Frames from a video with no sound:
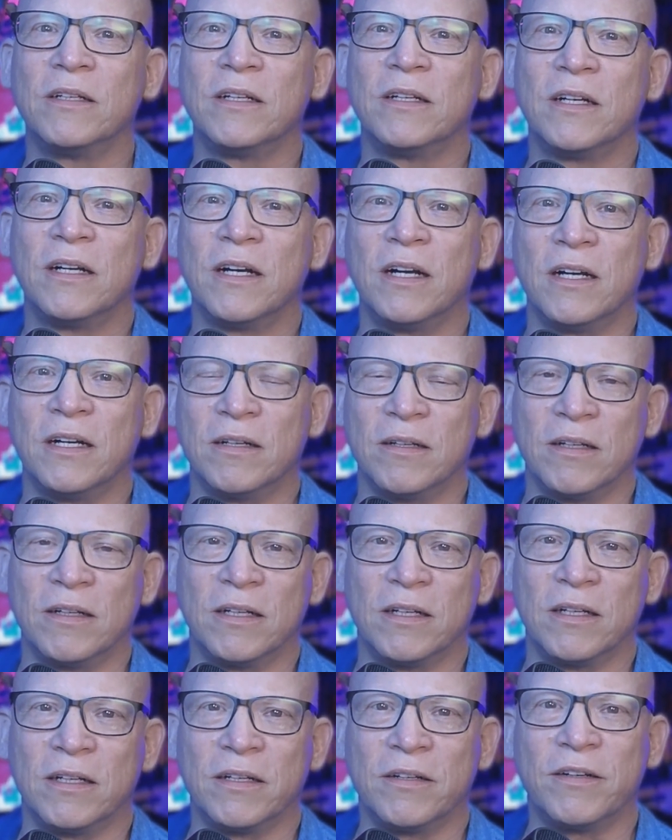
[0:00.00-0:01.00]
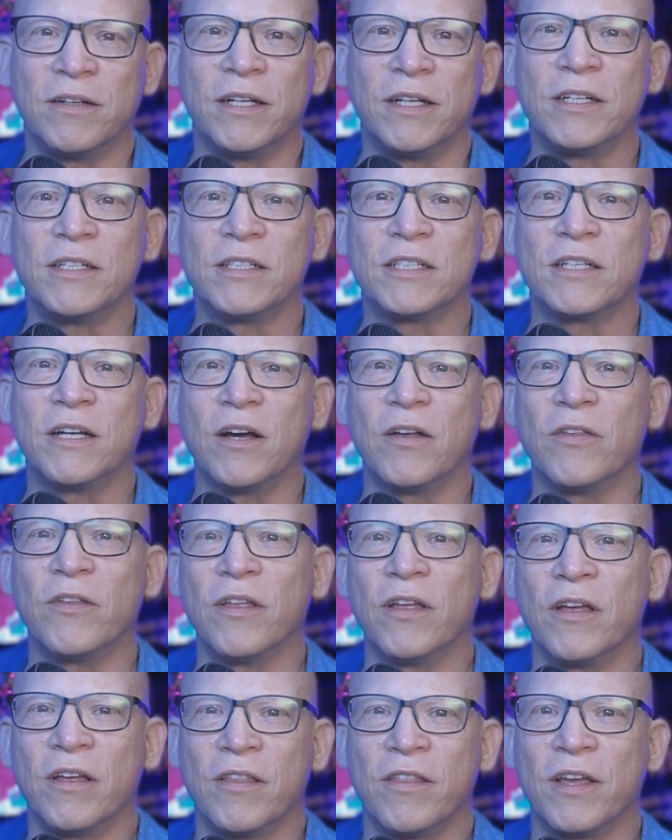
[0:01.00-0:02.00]
100 years ago,
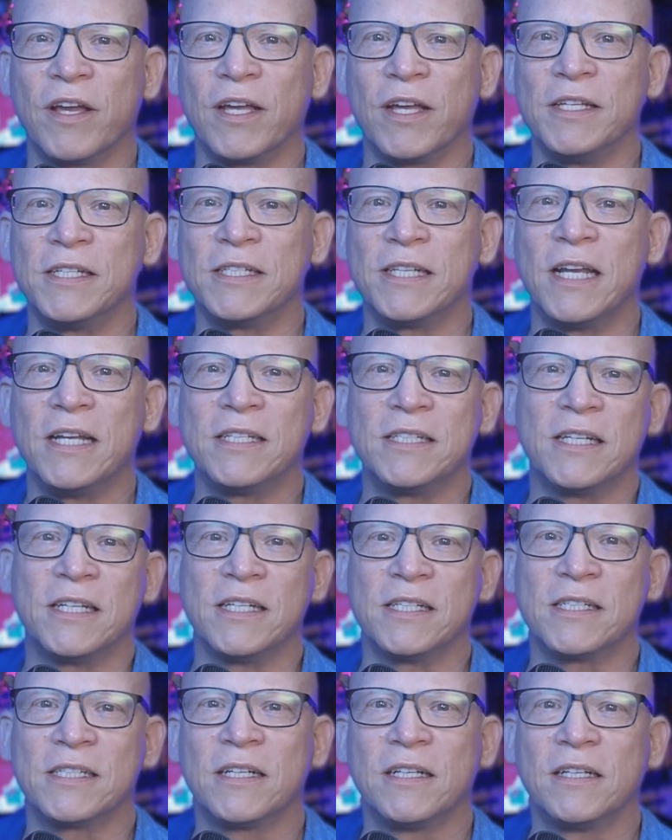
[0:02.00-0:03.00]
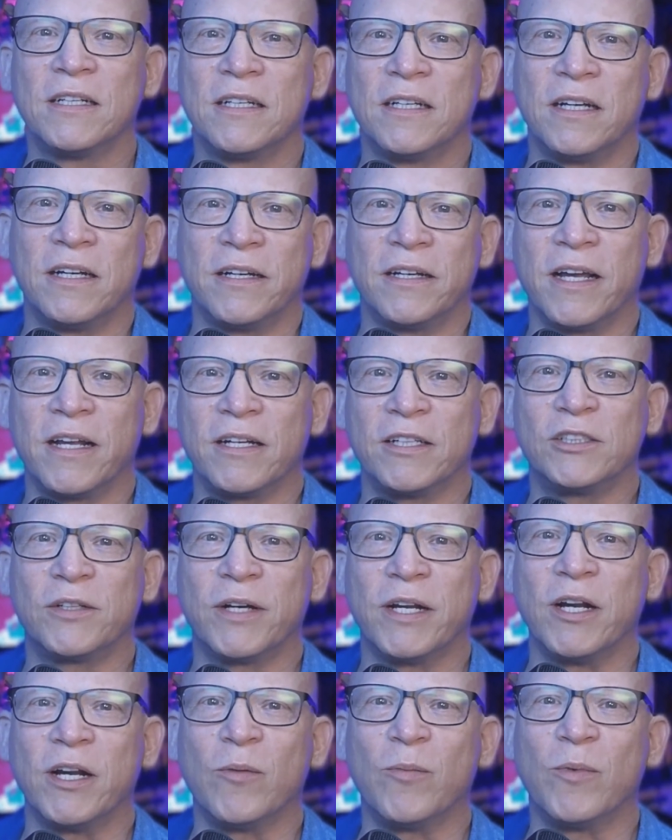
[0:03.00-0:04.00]
the consensus on how to
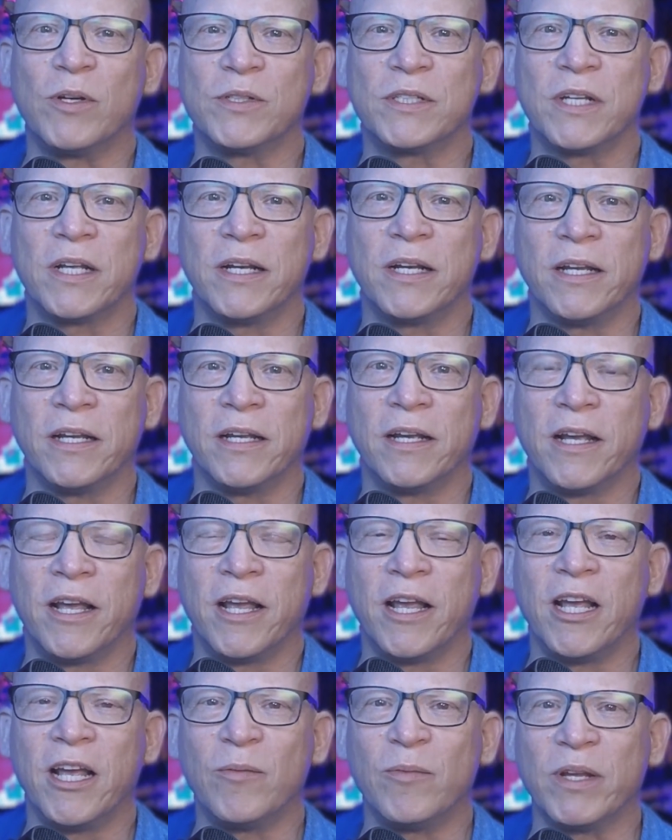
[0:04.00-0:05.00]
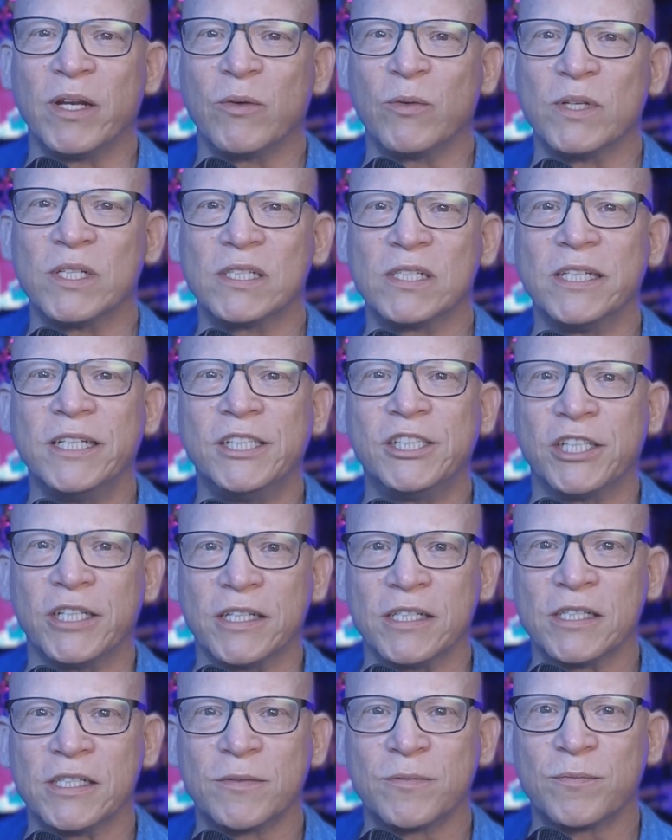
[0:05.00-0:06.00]
treat almost any ailment was
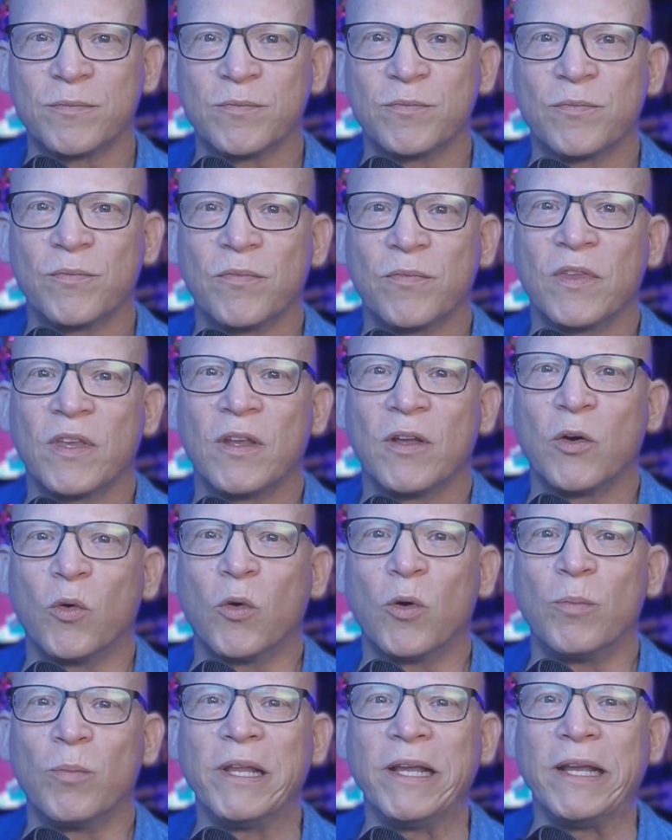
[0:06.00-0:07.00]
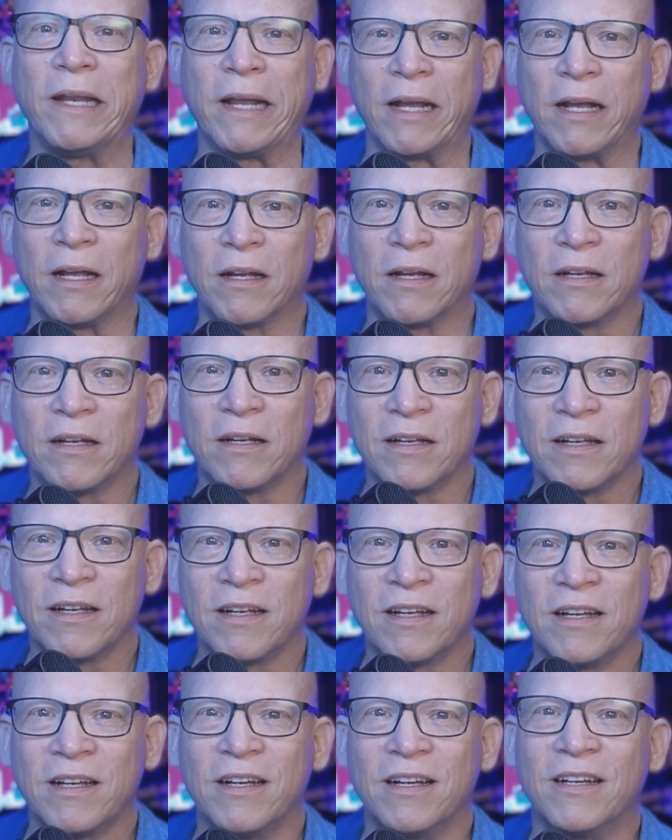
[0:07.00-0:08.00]
leeches or bleeding.
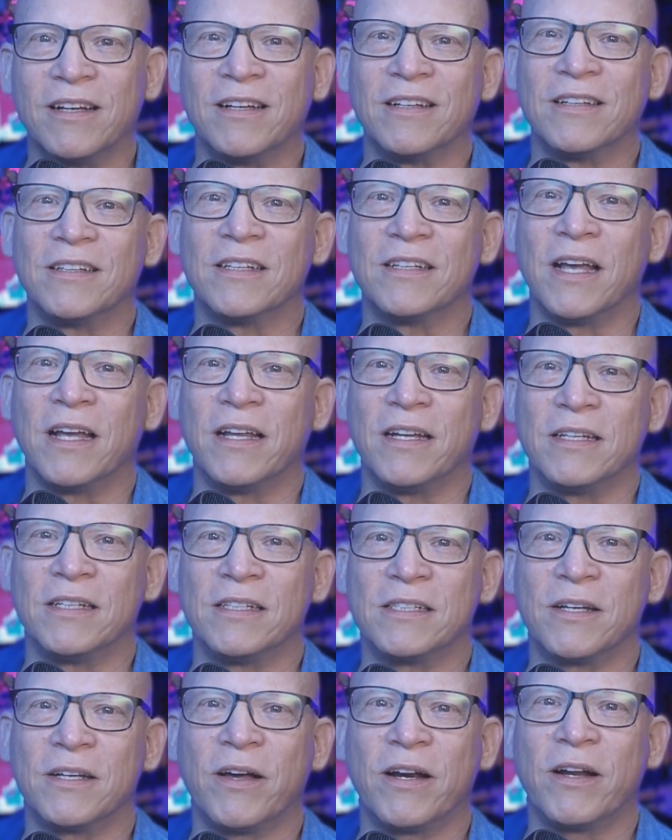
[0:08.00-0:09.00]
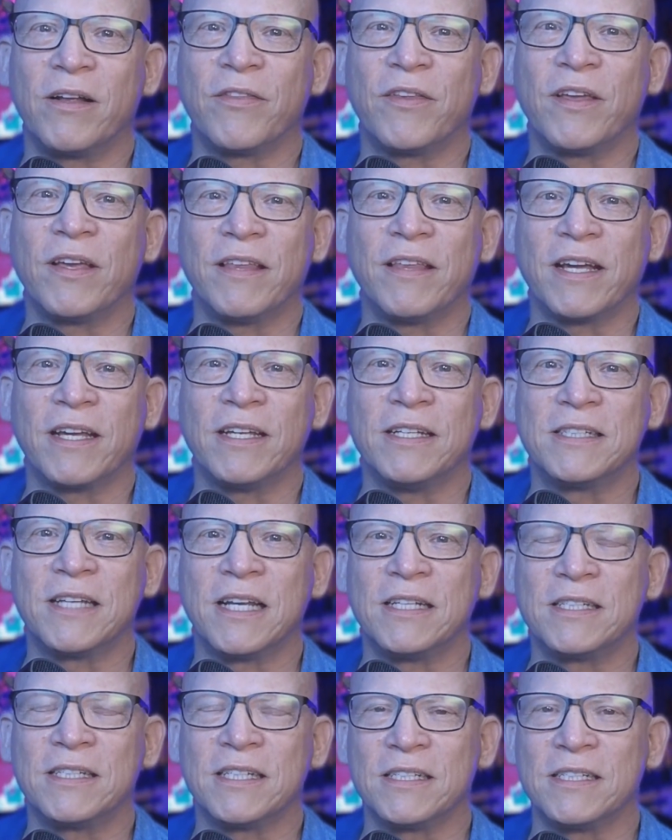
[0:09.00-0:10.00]
And so I don't think that
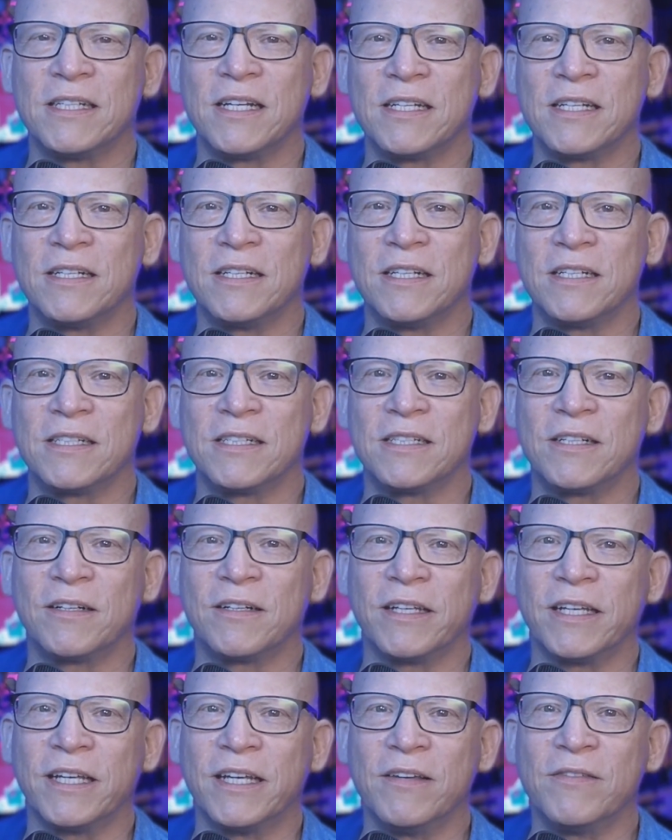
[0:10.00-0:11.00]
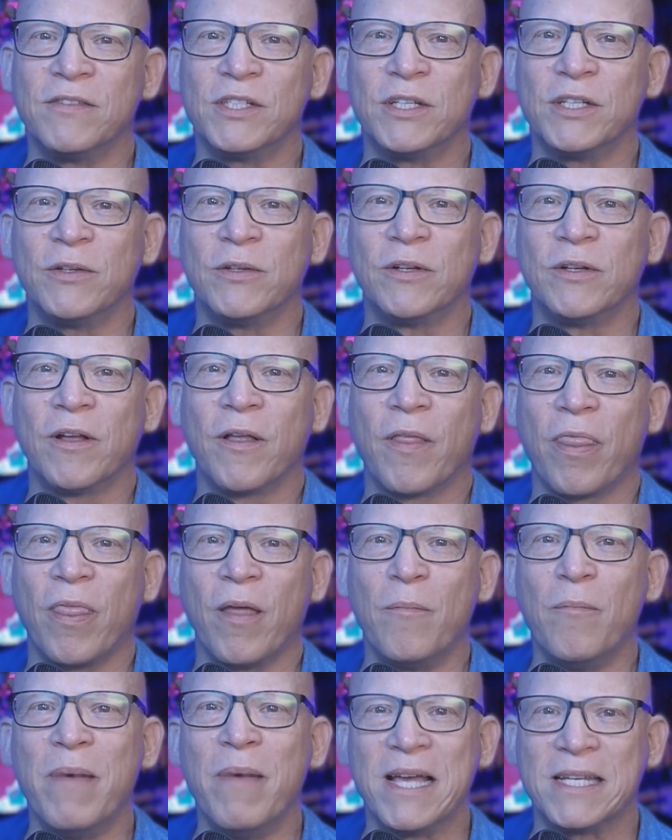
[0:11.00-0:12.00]
consensus necessarily gives you the
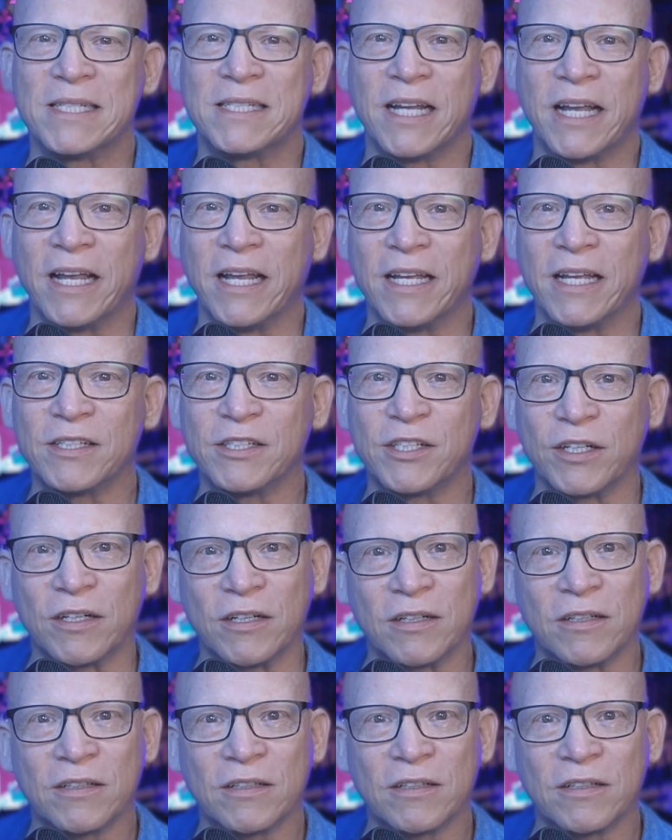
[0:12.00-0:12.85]
best answer.